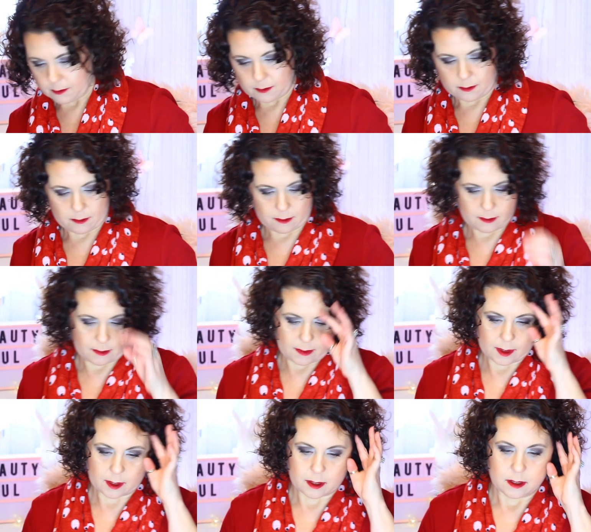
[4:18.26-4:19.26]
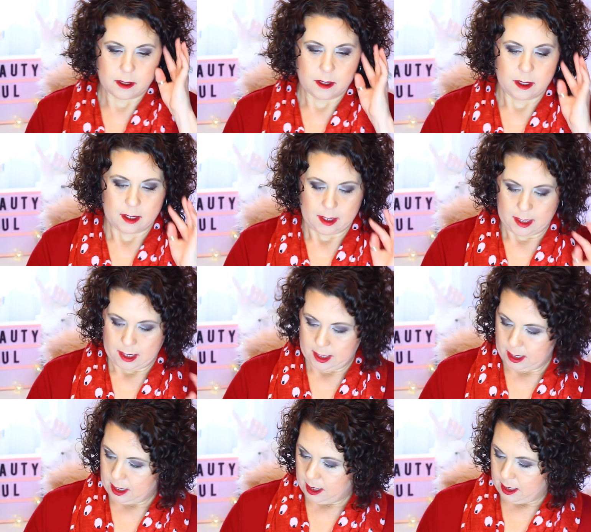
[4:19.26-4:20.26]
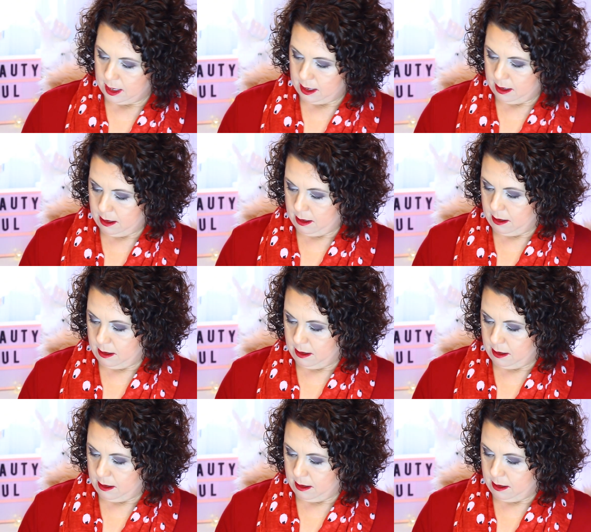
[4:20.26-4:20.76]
Nobody speaks.